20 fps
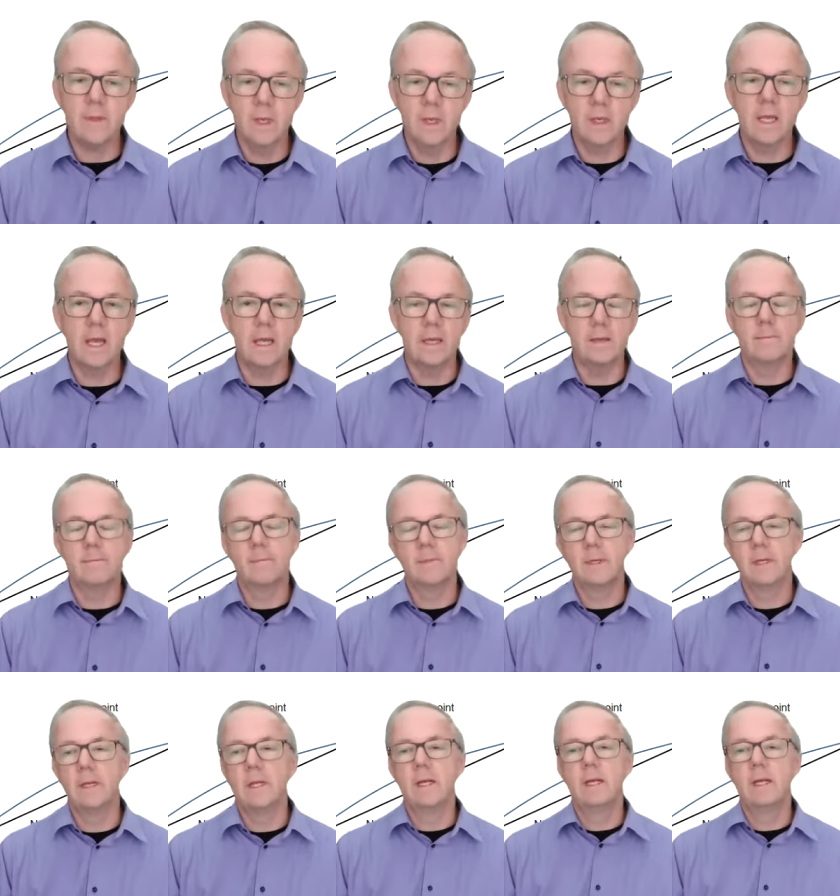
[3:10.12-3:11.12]
Okay,
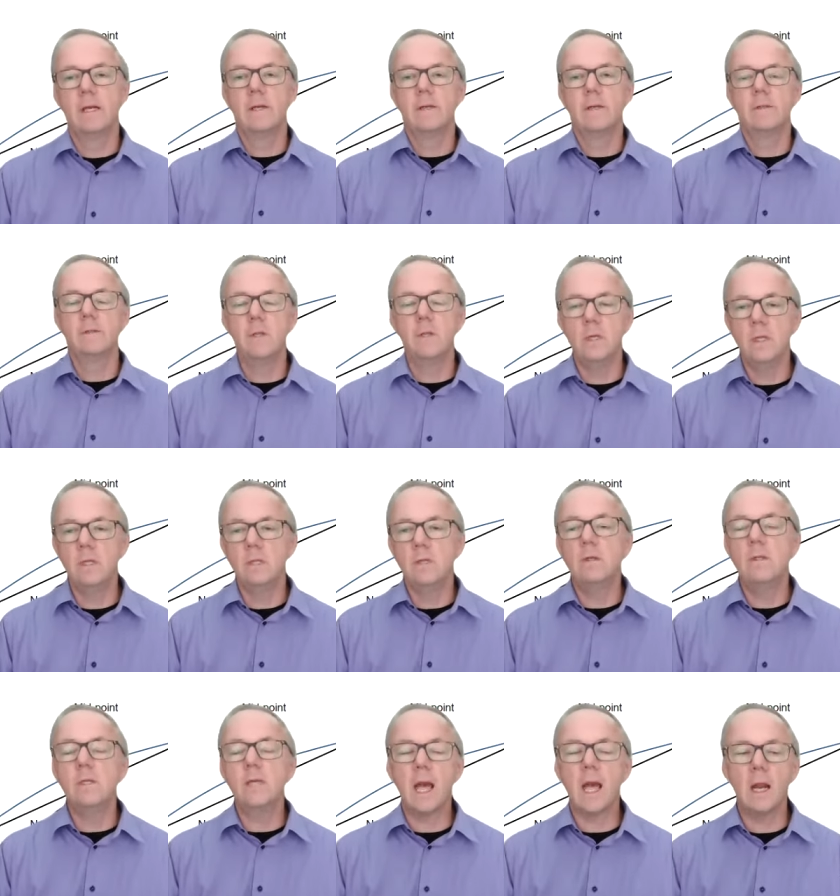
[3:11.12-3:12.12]
so you're
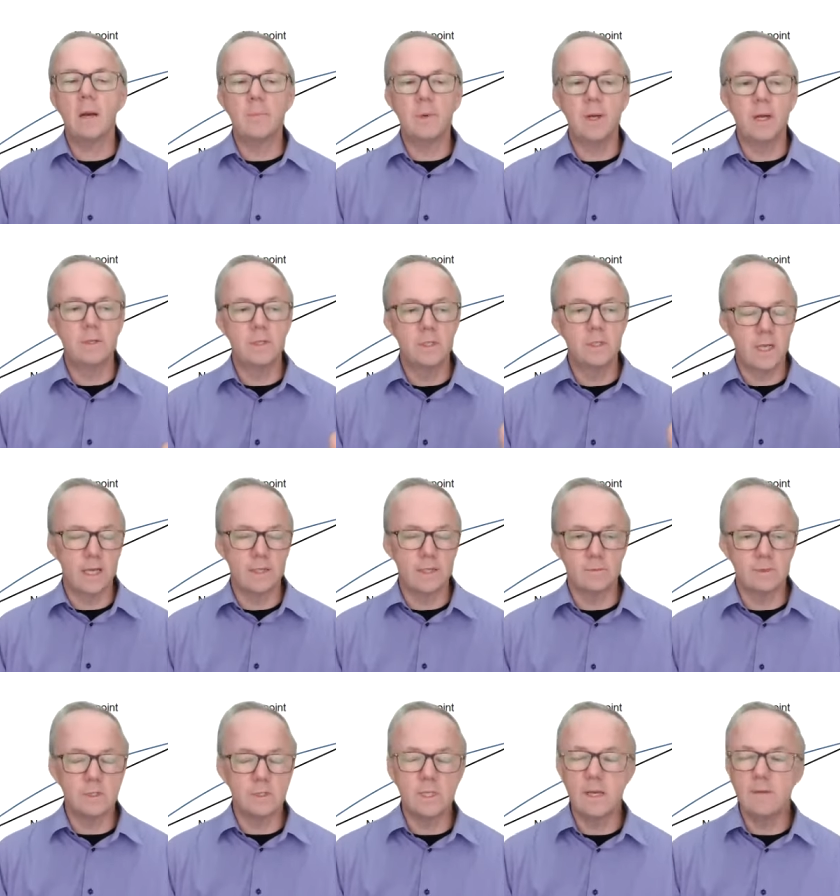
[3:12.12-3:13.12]
doing the calibration as
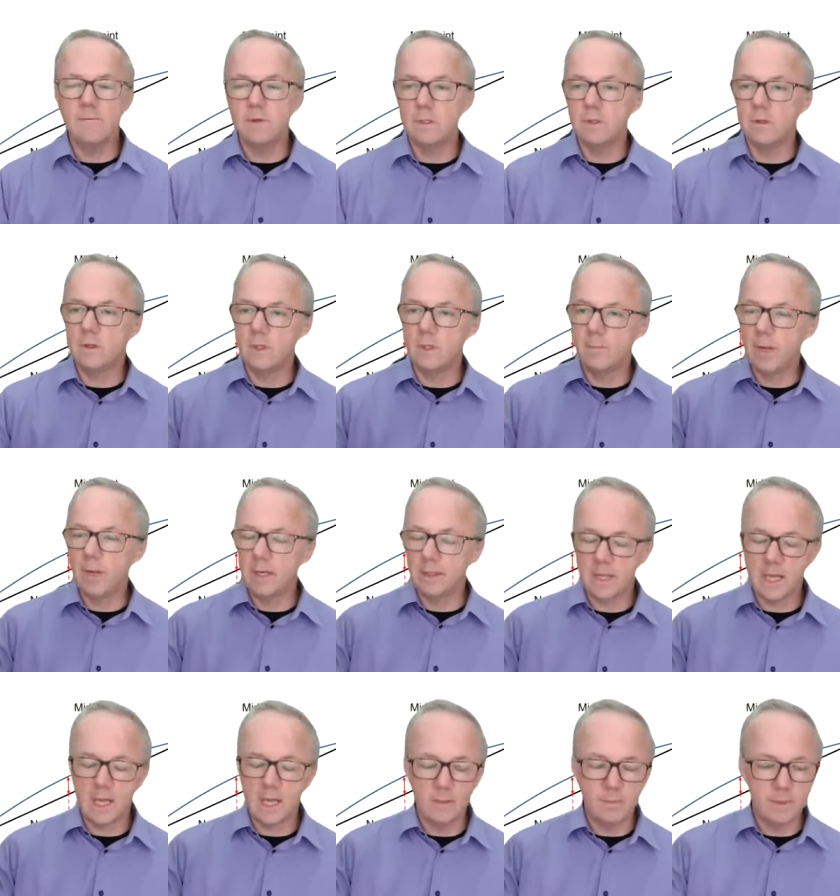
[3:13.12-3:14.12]
received, you're doing the
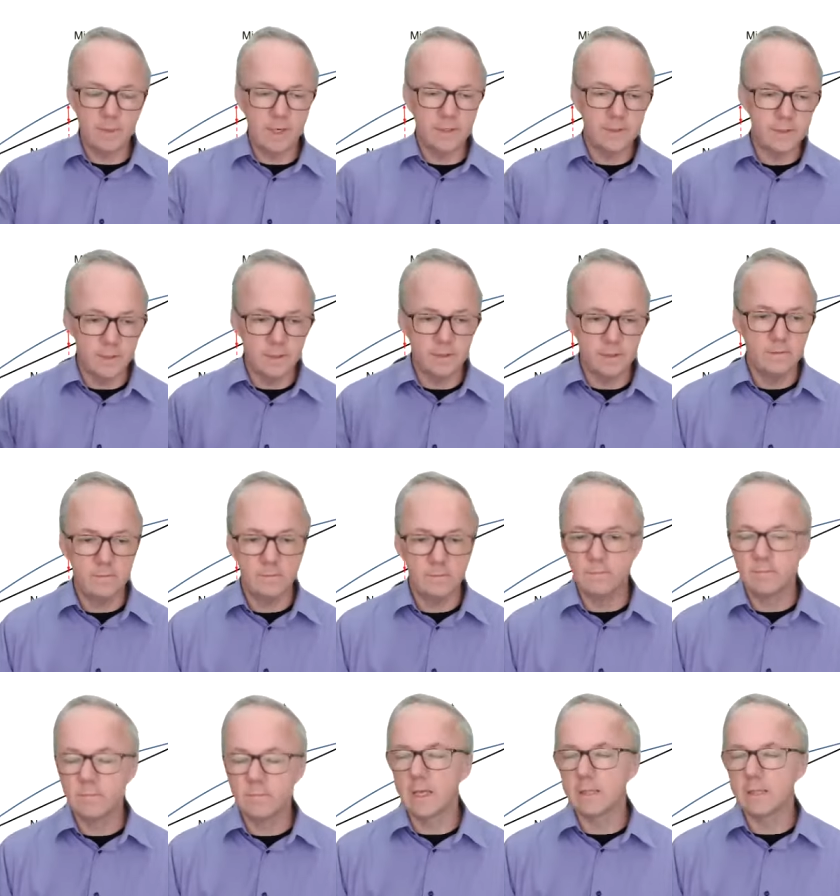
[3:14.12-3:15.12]
calibration
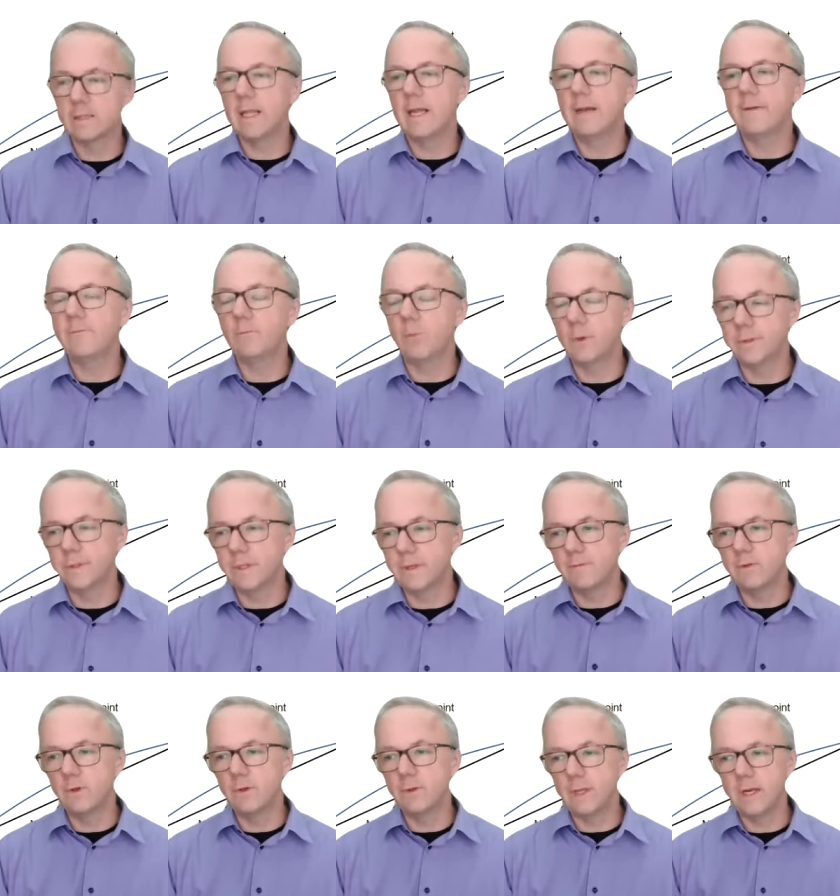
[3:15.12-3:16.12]
as left once
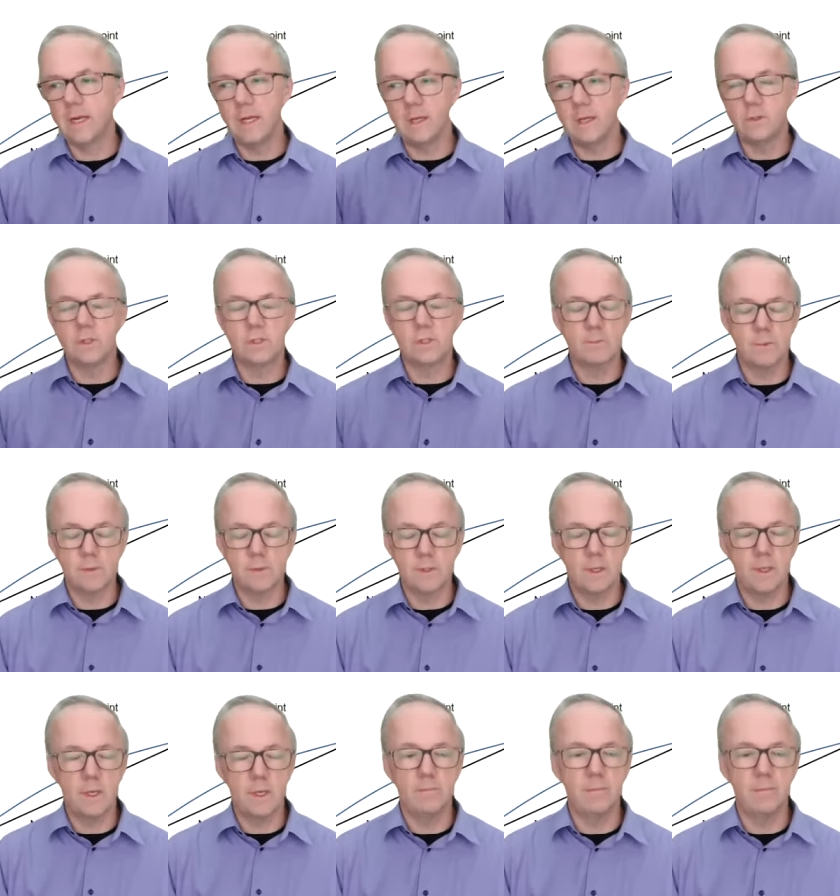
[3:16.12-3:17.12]
they've done any adjustments
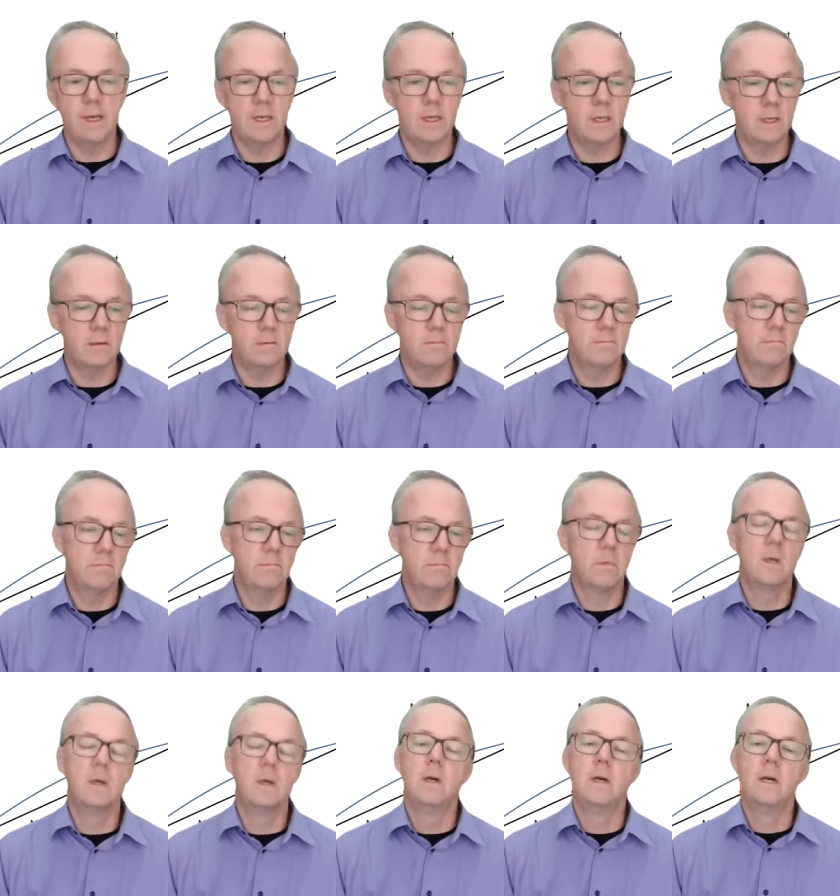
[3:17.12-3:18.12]
that need making.
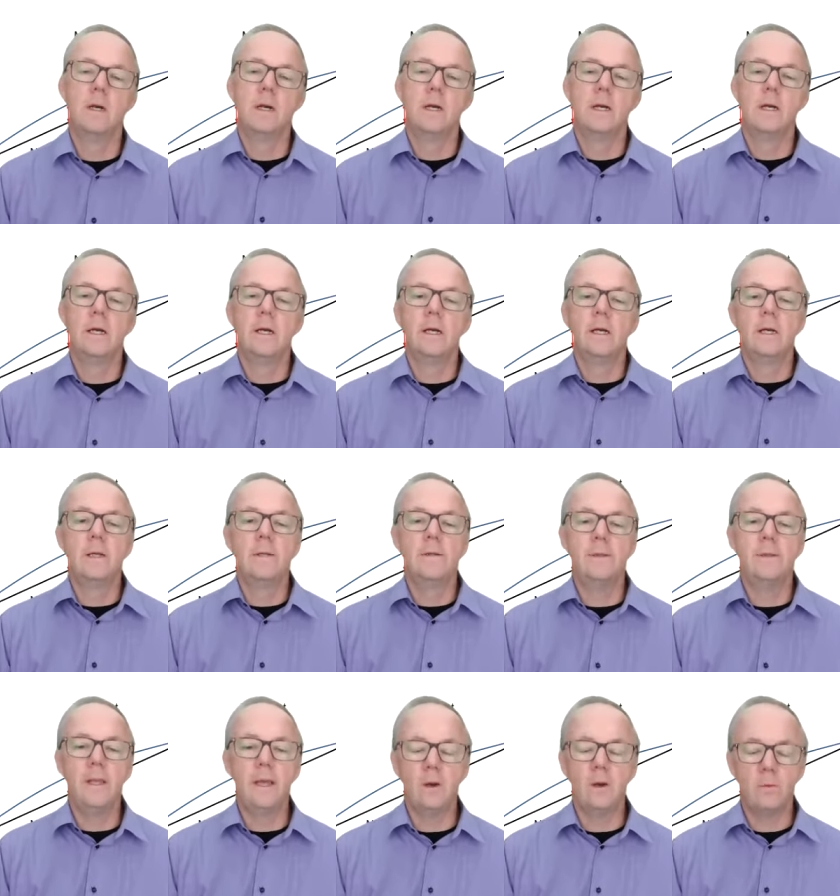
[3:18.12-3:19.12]

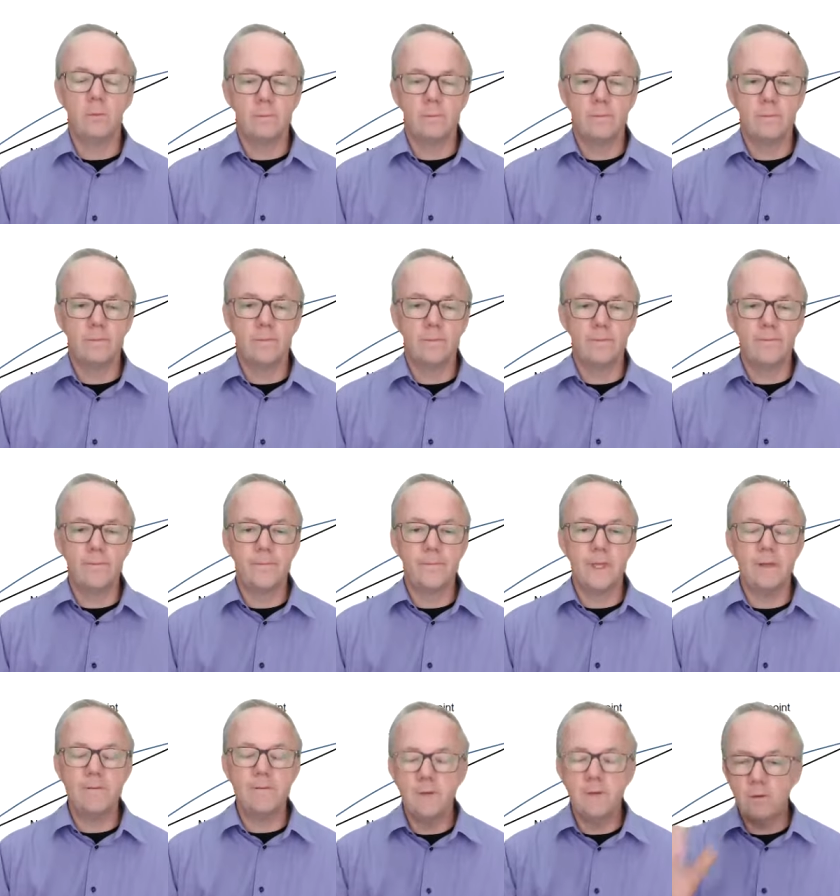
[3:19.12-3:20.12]
Now,
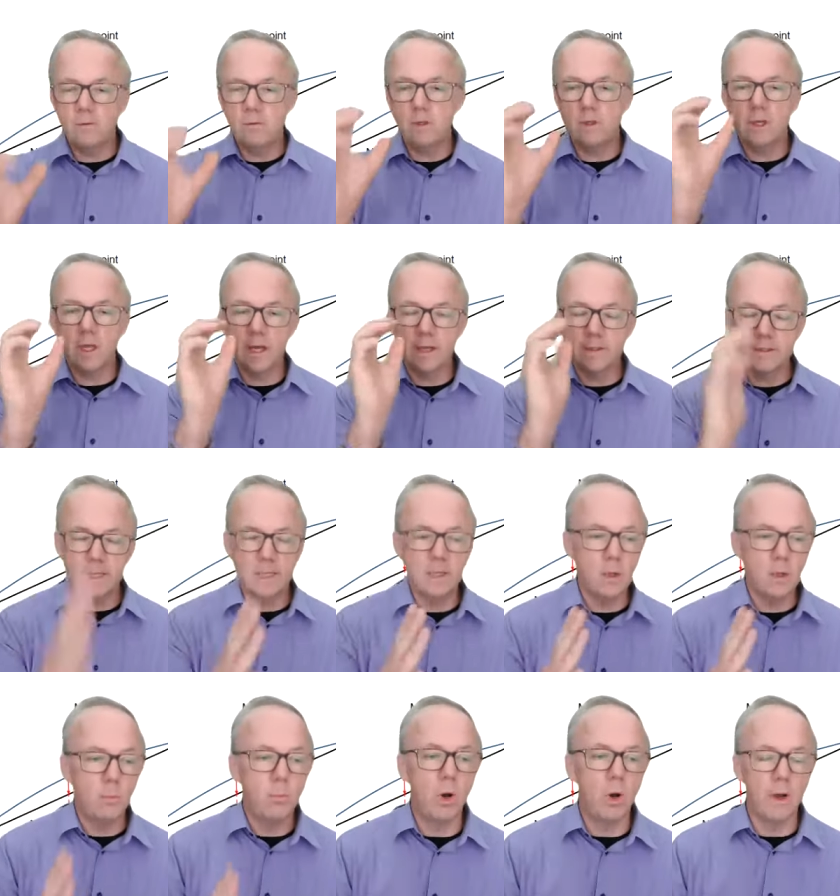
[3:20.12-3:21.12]
if you look at a
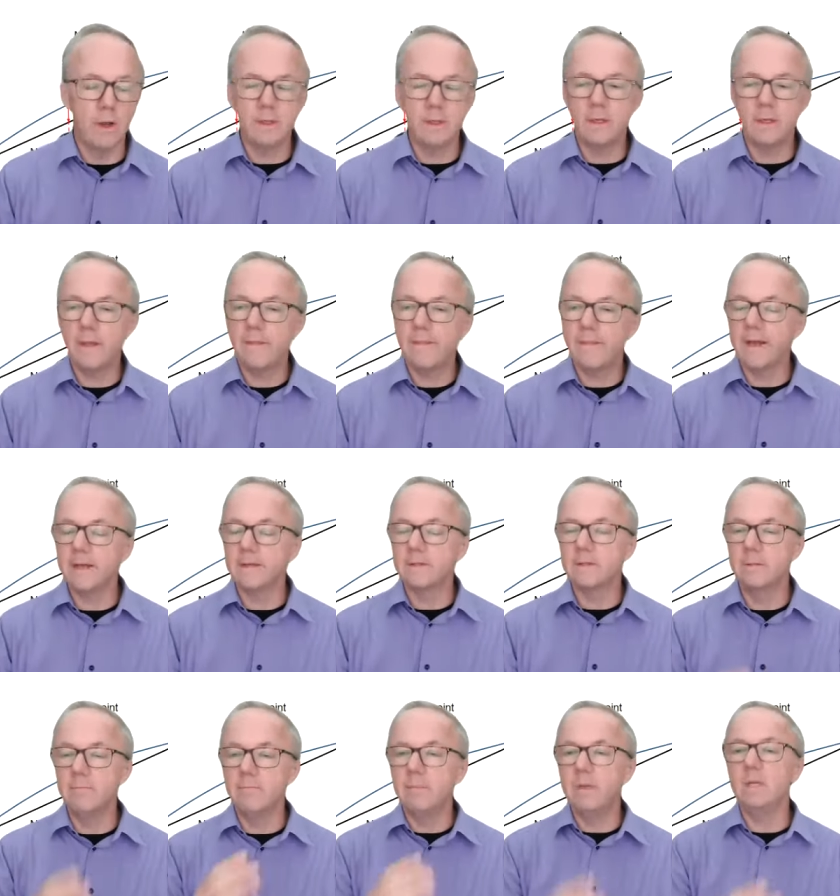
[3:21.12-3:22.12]
single point, and that's
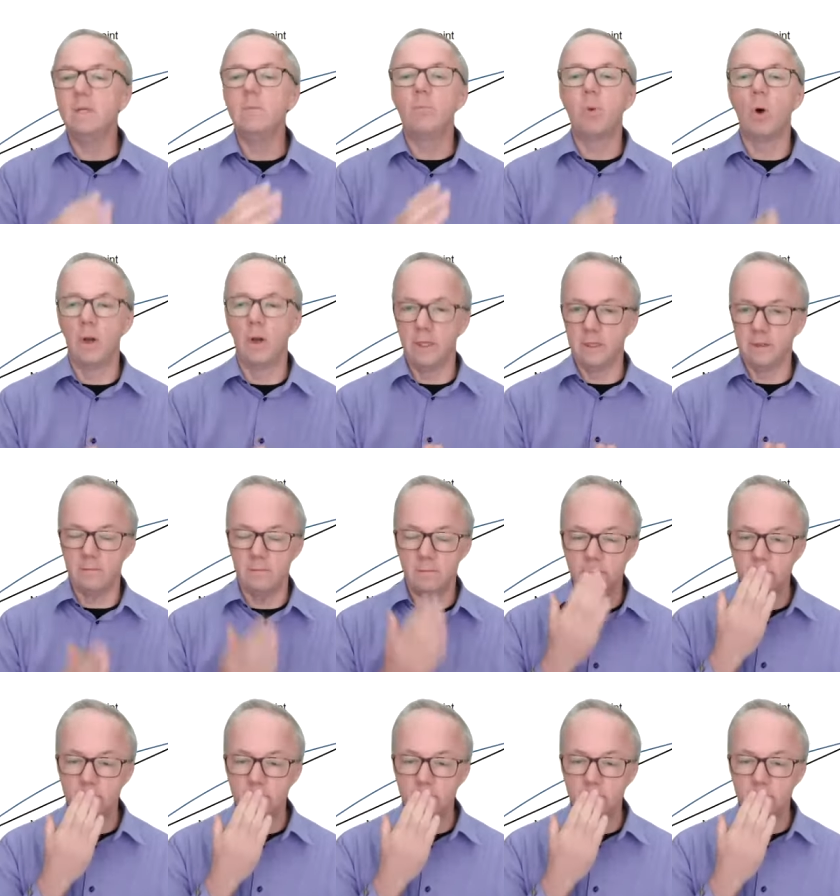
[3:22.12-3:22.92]
the midpoint